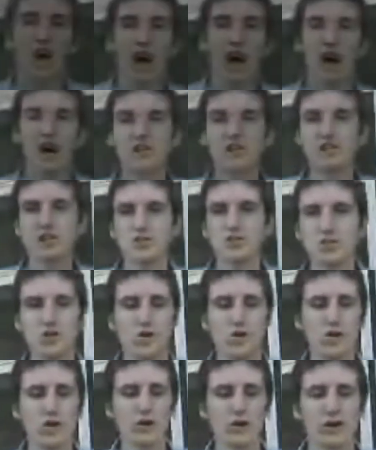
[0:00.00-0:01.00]
Alright, just real
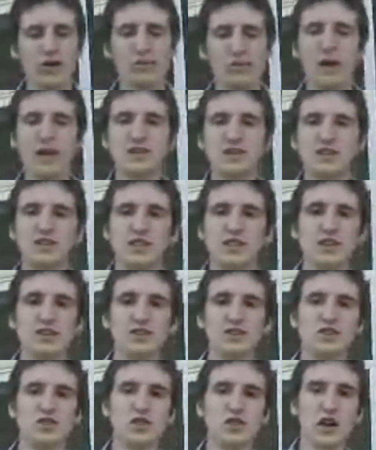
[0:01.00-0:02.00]
quick, I want to mention
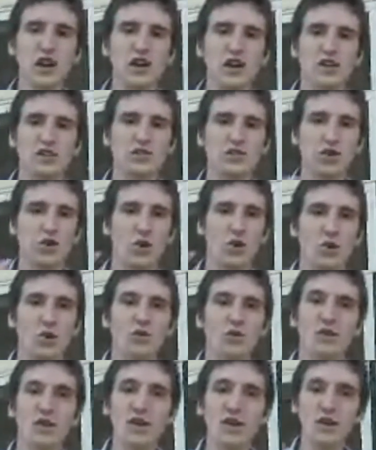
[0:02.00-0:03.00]
this trick is
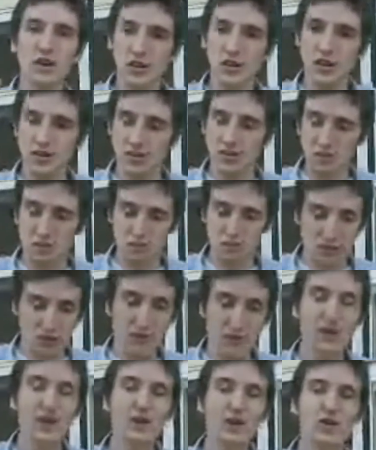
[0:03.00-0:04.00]
only to
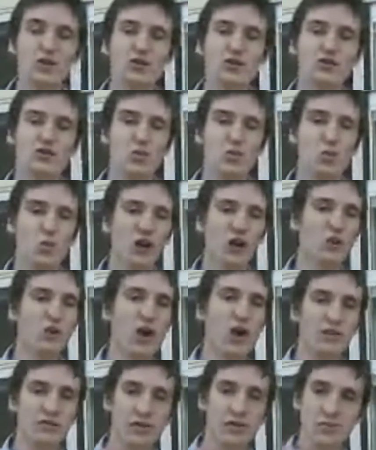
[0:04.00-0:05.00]
be used when you
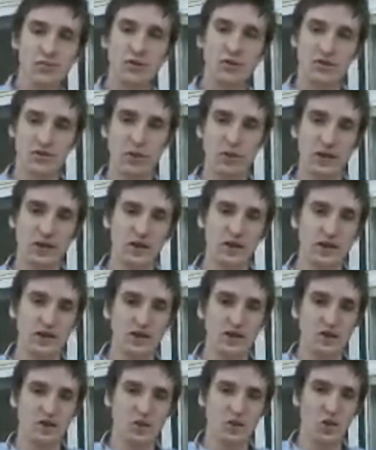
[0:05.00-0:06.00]
have complete spectator
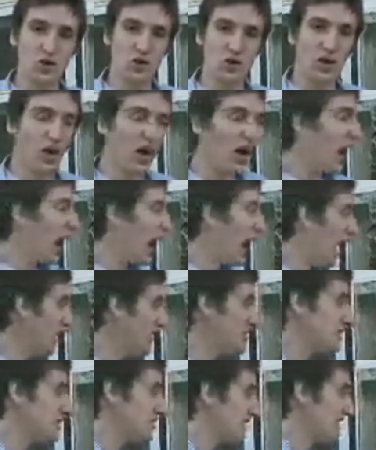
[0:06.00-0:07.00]
control.
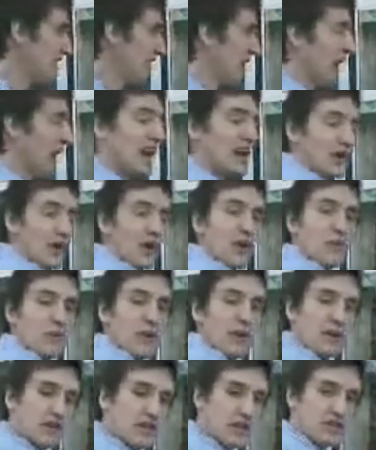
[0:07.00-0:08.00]
Obviously, they can't go up
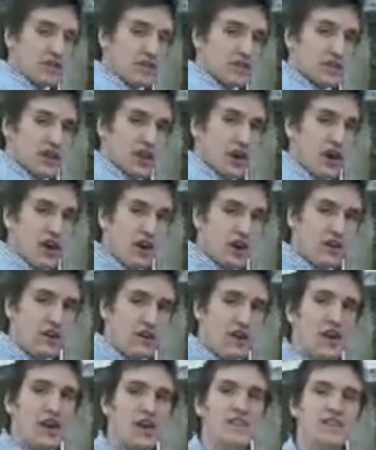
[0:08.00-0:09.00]
and touch the card.
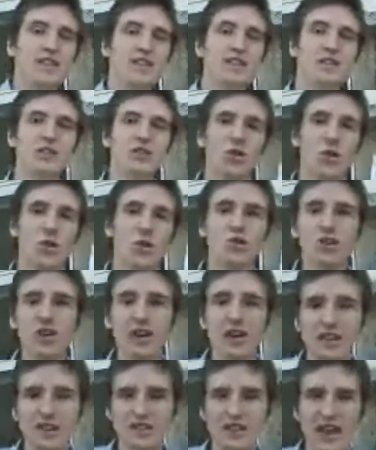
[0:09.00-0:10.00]
This is
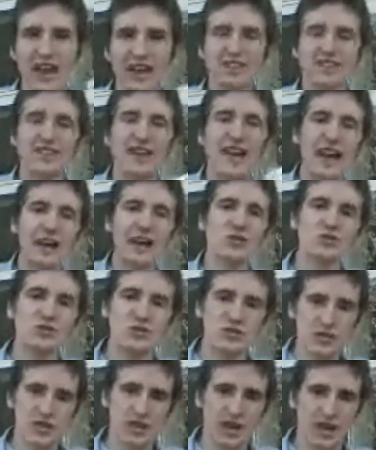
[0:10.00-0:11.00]
only as an extra
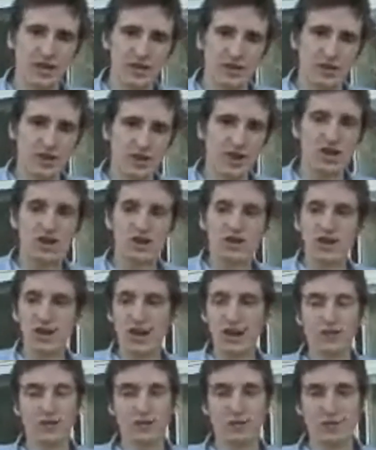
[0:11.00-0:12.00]
seller. You need to
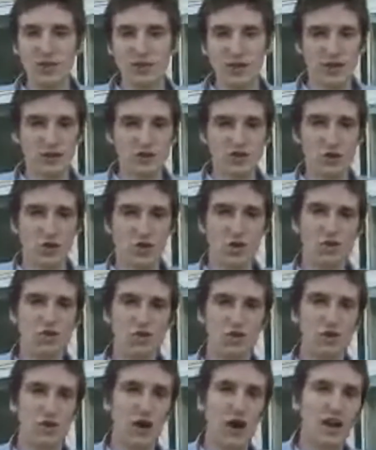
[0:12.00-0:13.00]
have complete control over
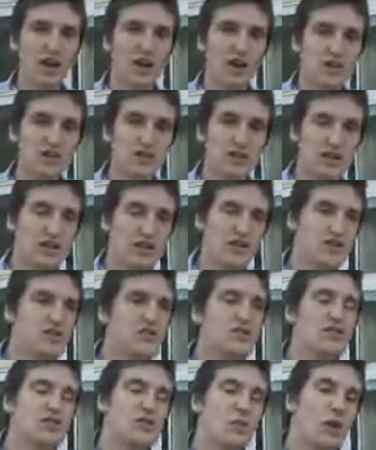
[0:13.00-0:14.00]
your audience, and this is
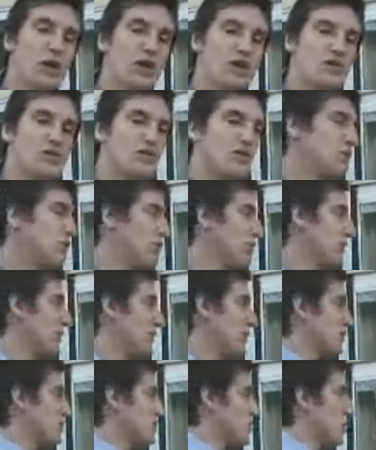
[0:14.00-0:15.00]
just a way to
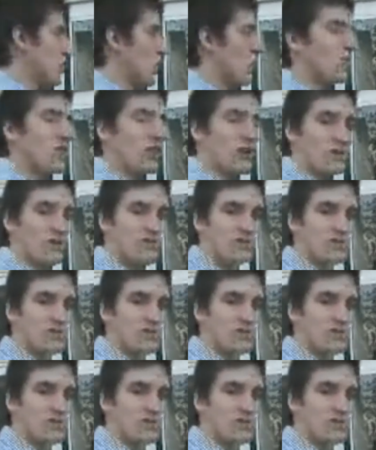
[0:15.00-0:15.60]
visually show them.